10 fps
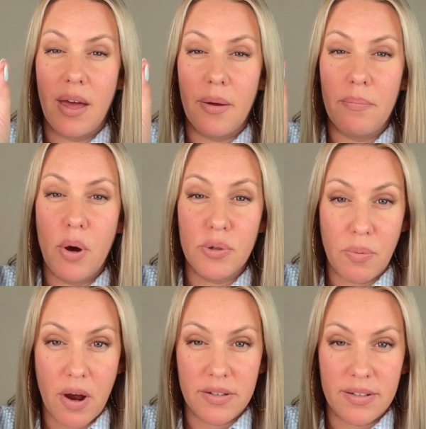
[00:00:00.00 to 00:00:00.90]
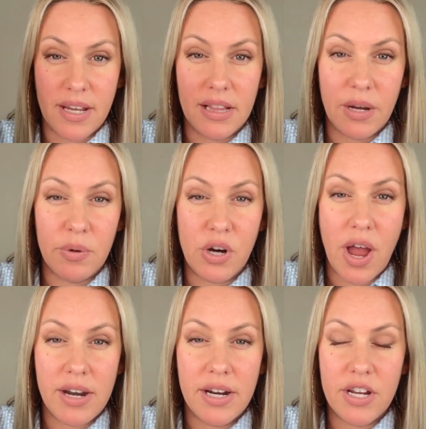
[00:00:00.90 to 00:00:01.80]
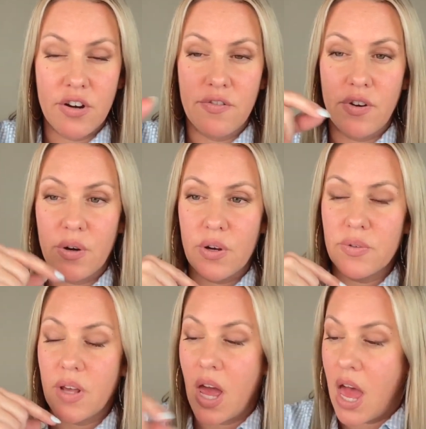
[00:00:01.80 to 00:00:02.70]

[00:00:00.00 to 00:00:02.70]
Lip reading: post-processing, like when you're editing your photos.